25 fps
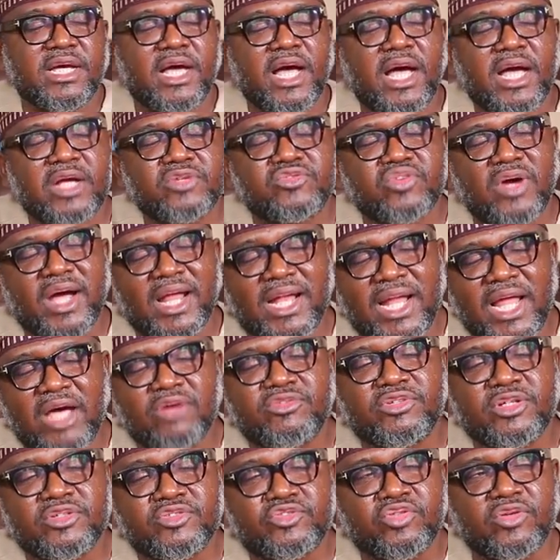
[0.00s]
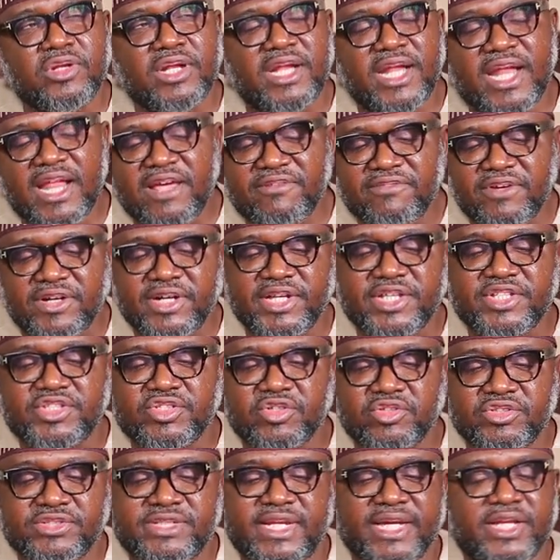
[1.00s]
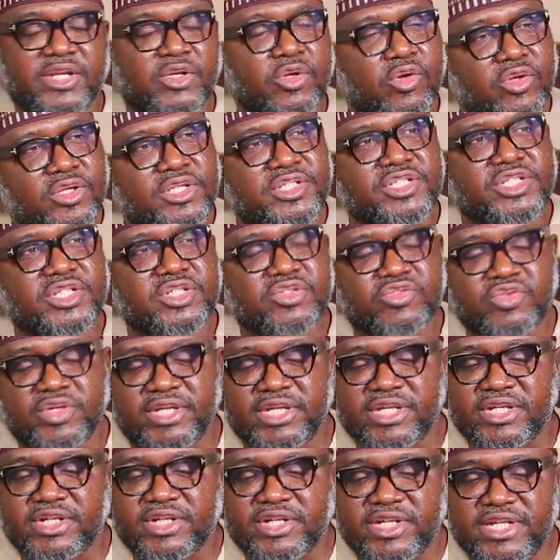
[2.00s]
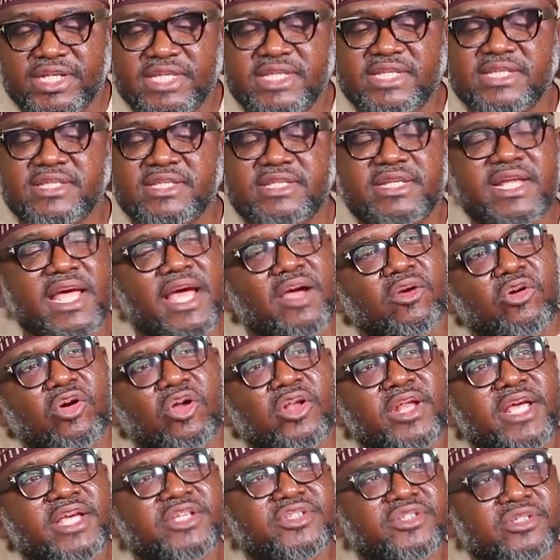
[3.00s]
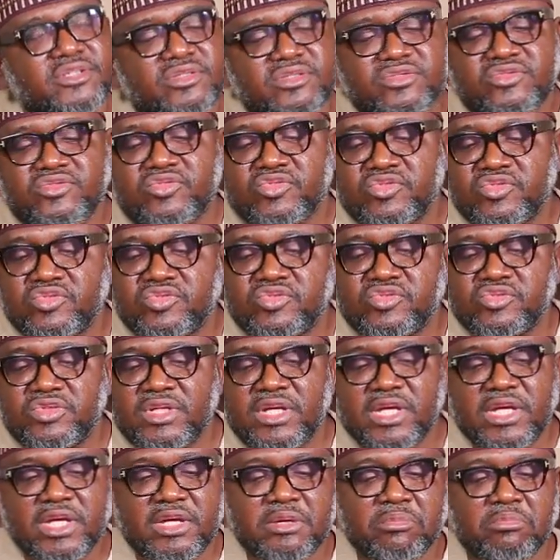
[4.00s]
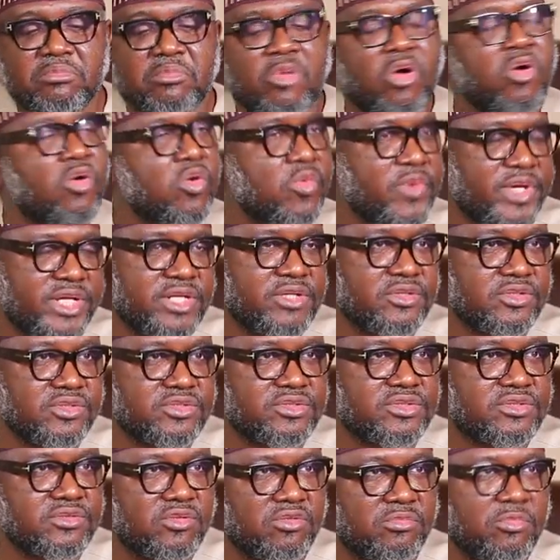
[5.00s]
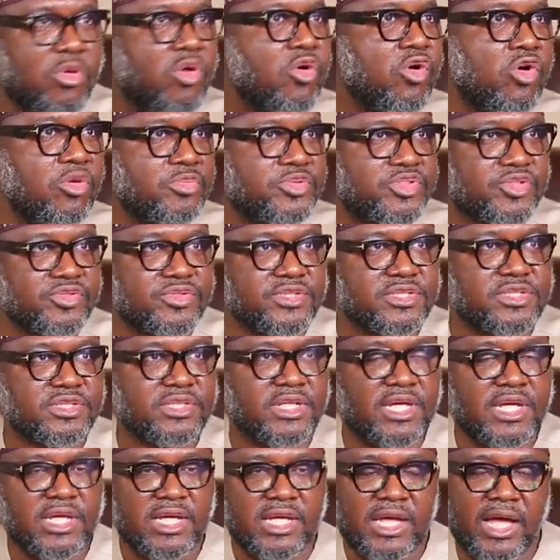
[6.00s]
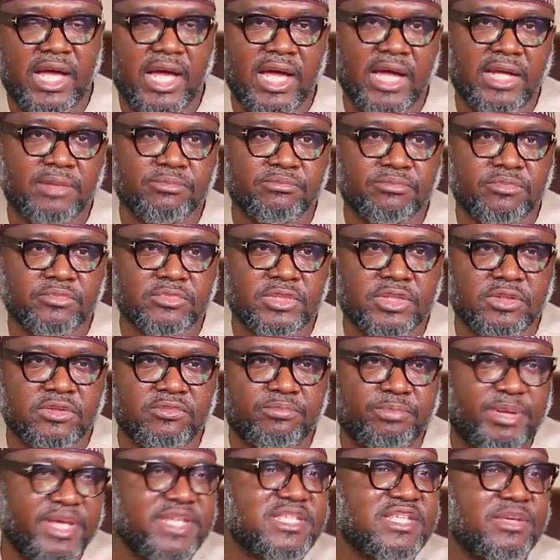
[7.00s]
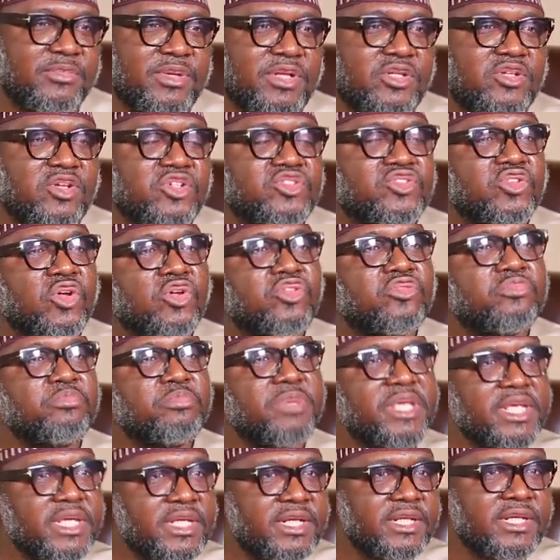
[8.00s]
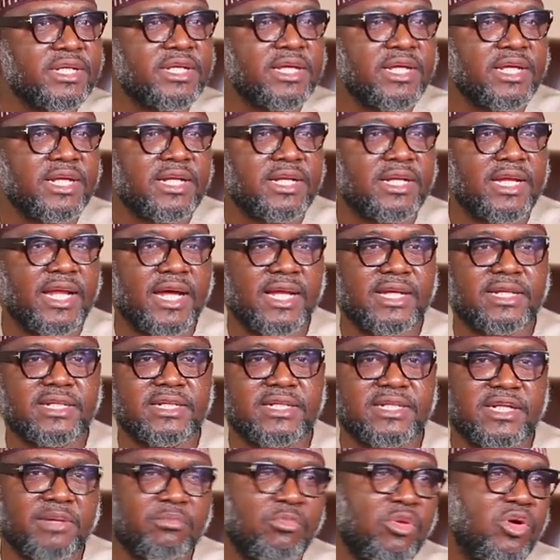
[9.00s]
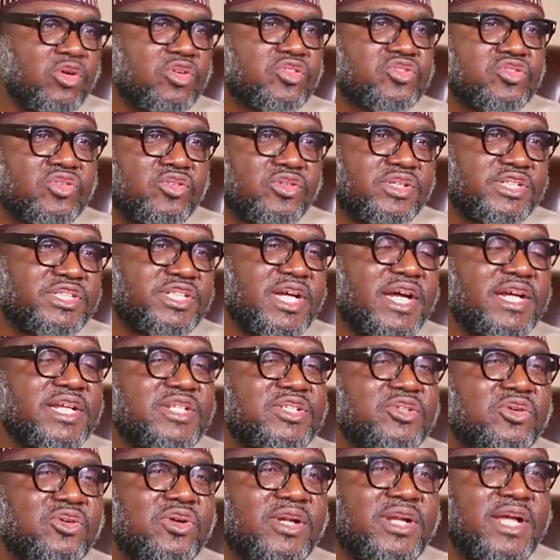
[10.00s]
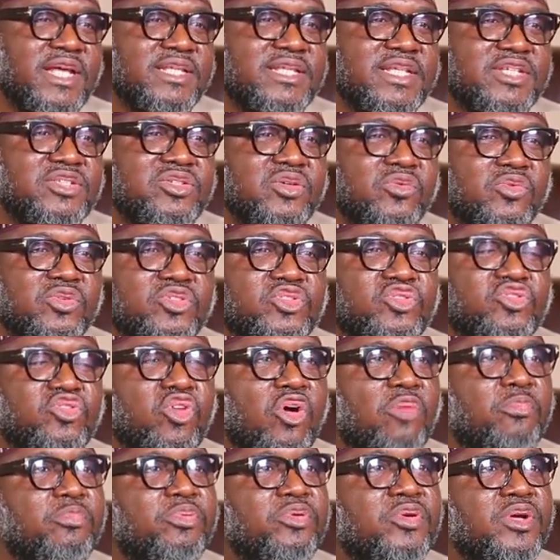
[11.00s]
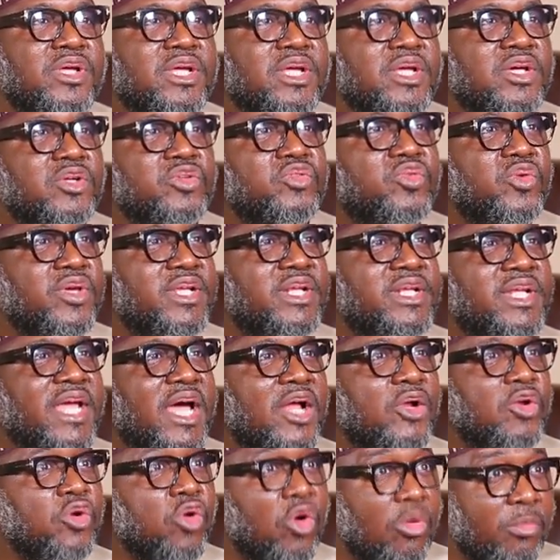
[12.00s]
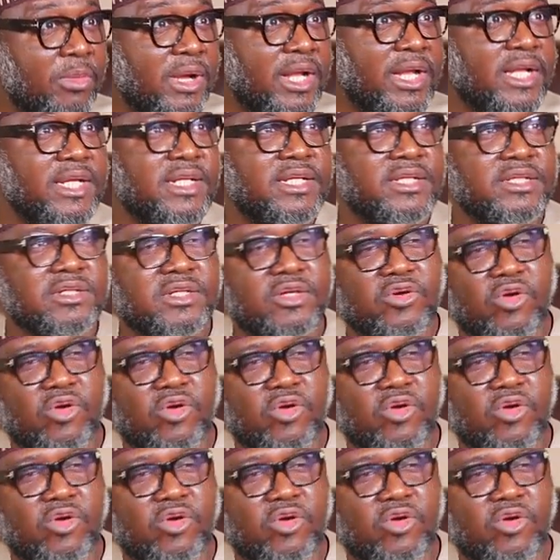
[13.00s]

to allow them to leverage on technology to increase their collections through more windows or more options. PaySabil does not mean that the mosque or the charity organization will stop doing their normal